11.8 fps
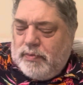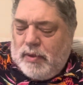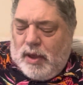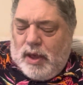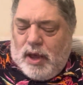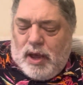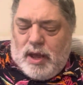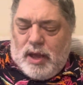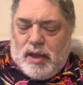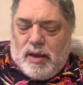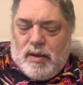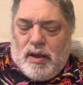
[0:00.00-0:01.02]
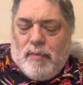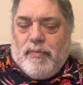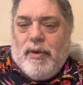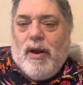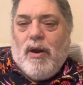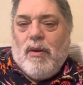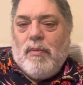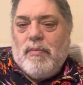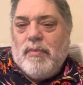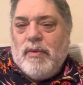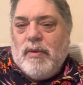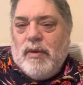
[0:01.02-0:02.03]
uh, up there
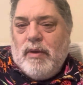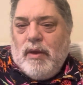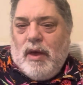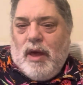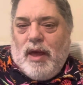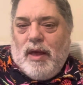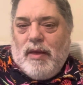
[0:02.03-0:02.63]
uh,